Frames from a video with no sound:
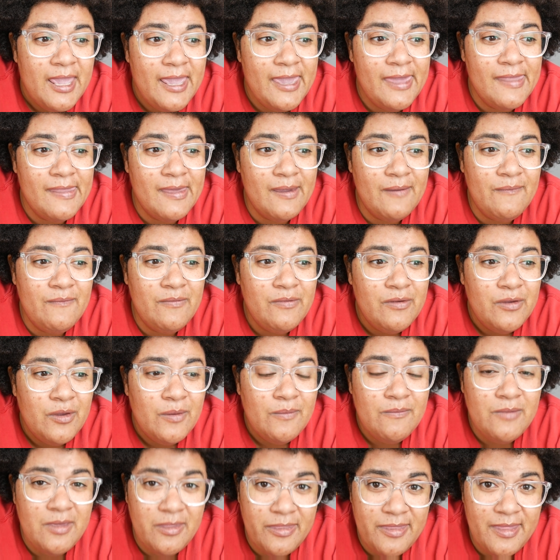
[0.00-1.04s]
and I'm
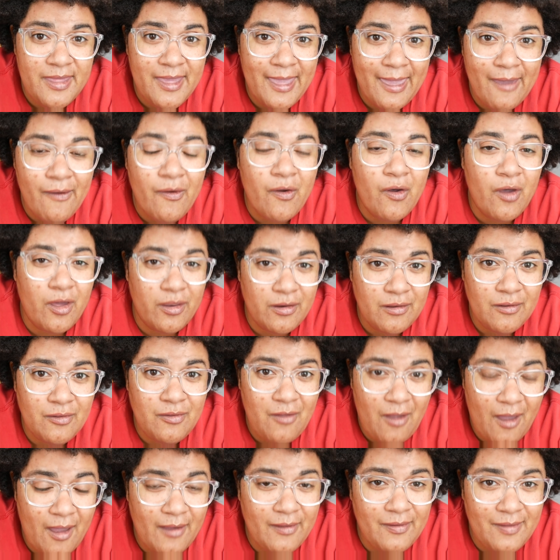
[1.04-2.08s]
missing out on a
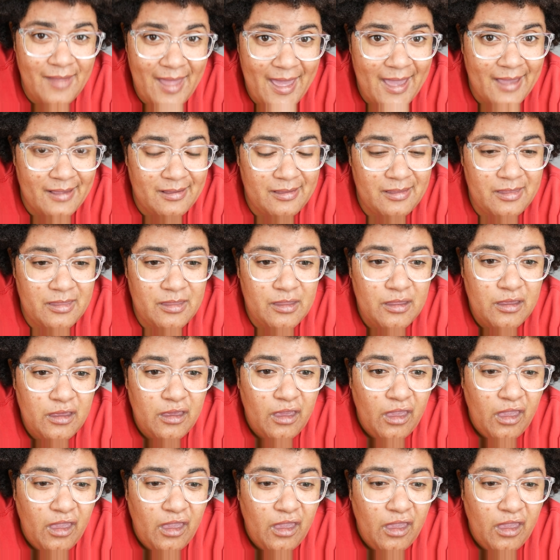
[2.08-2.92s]
lot less.